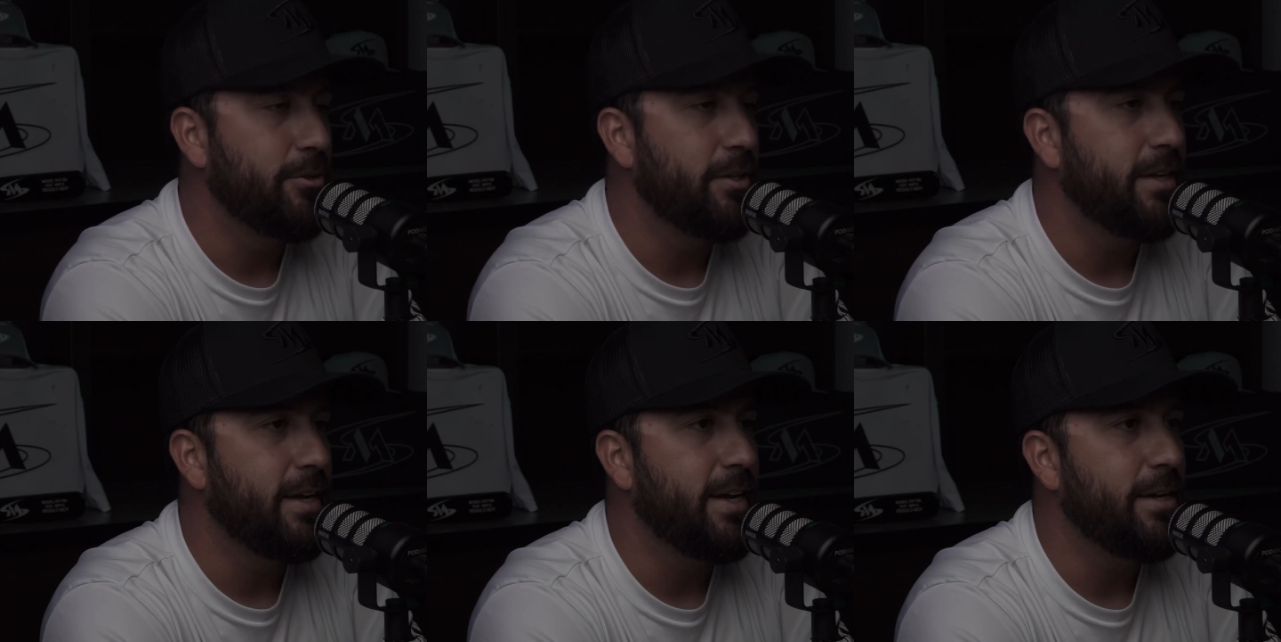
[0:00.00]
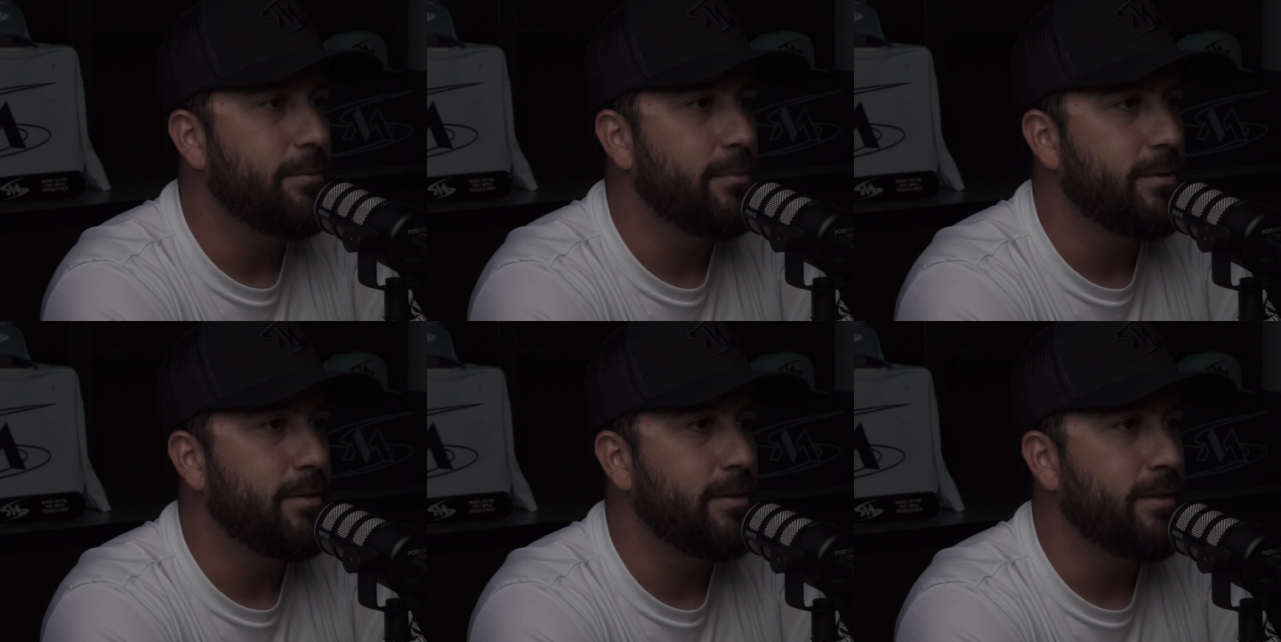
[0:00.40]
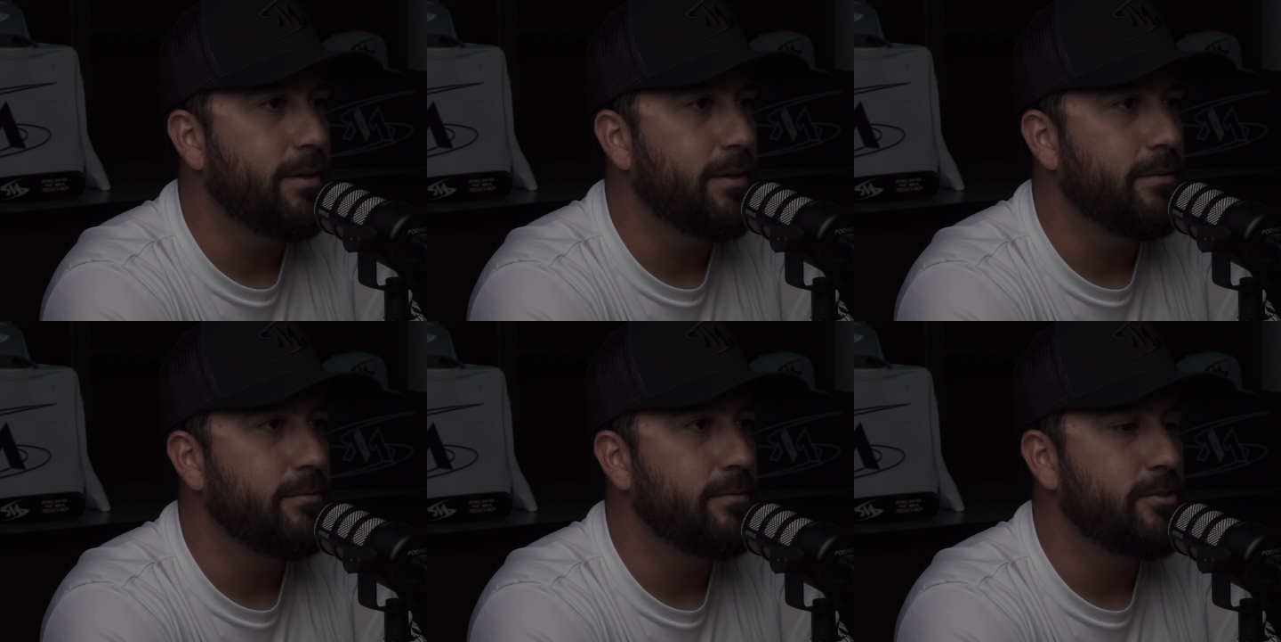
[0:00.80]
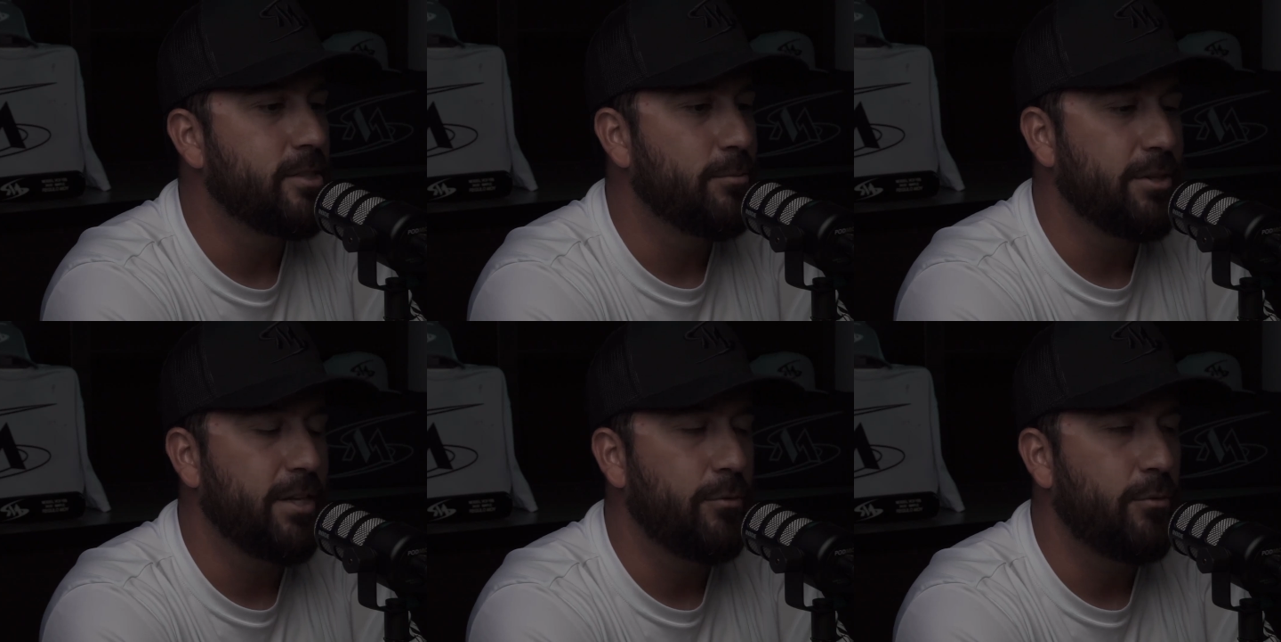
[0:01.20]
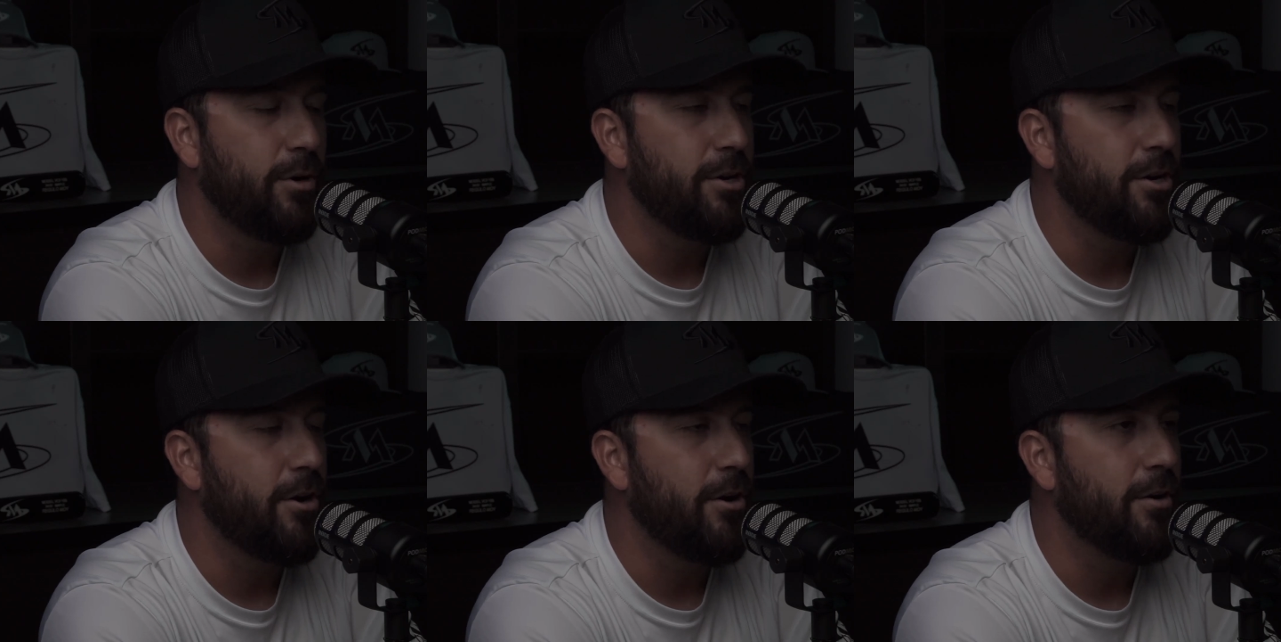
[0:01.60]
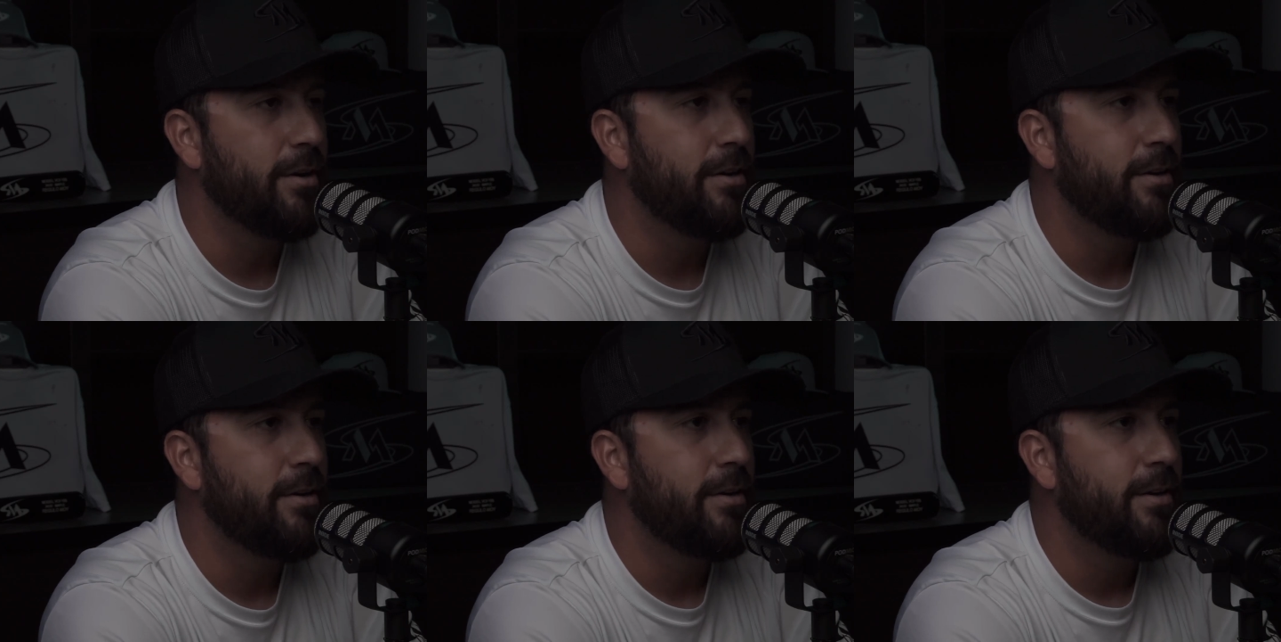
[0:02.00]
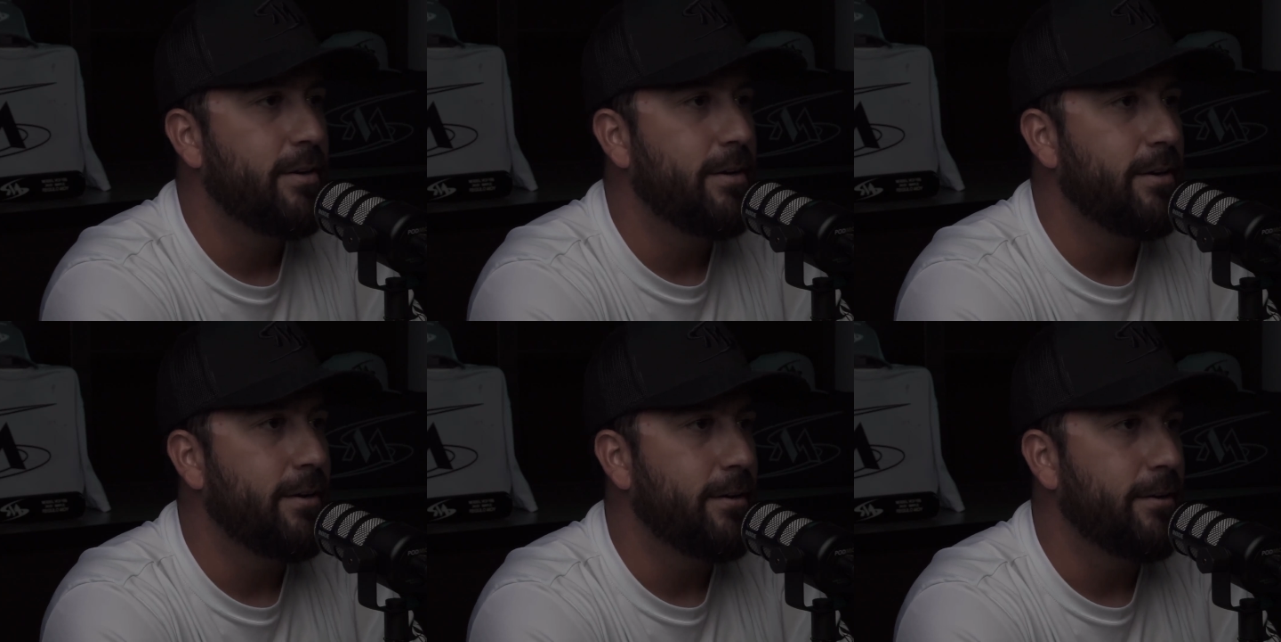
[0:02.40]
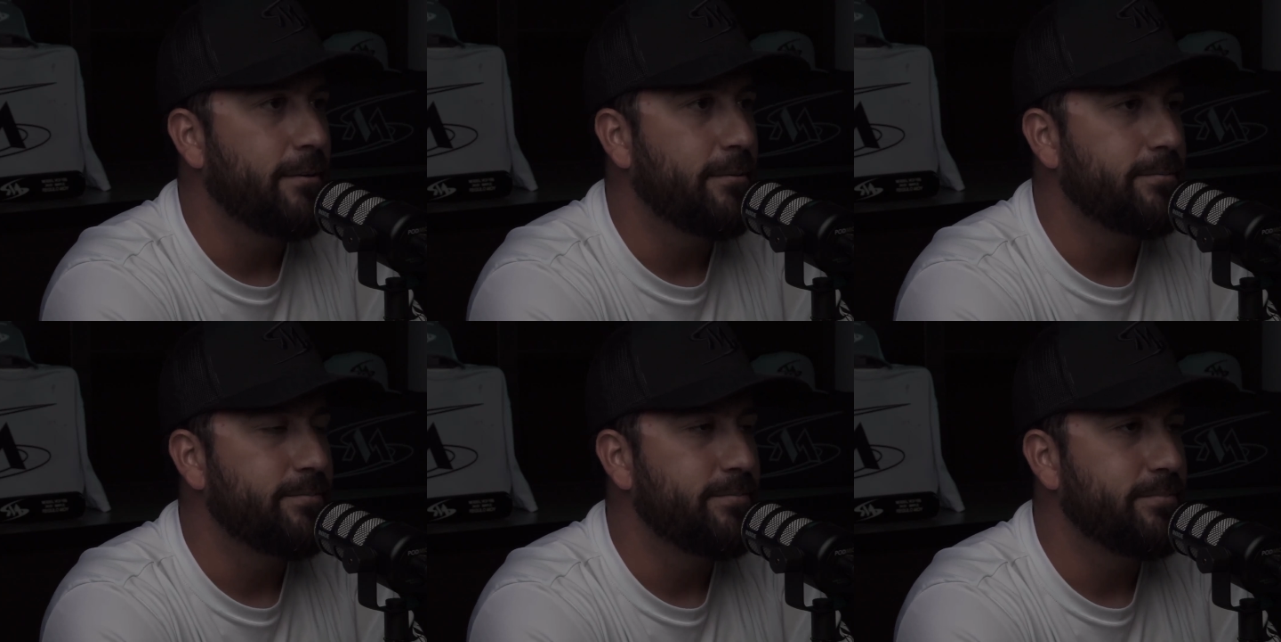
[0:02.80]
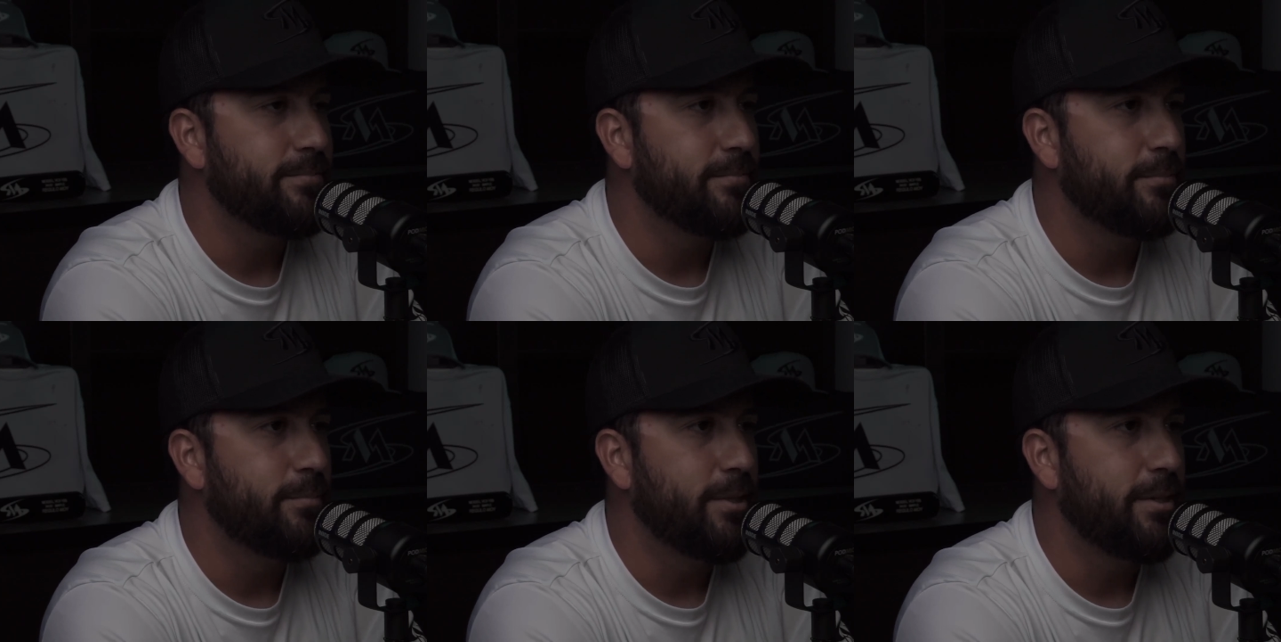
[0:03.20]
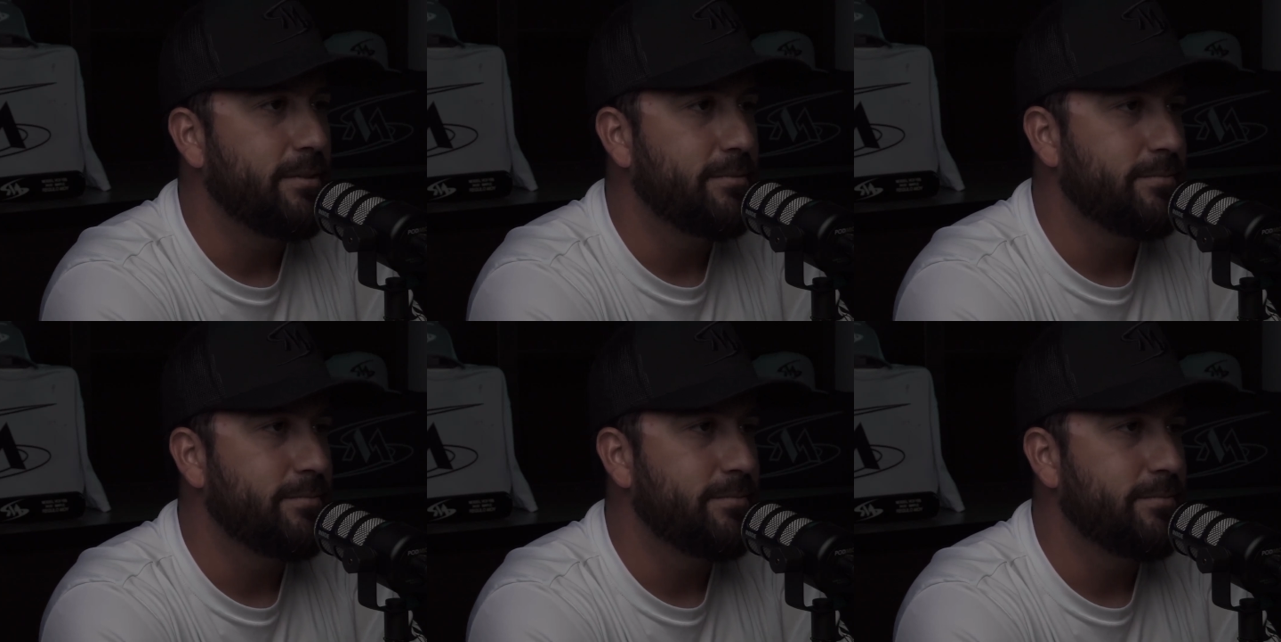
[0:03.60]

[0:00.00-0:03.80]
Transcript: the game, and some of them were young, but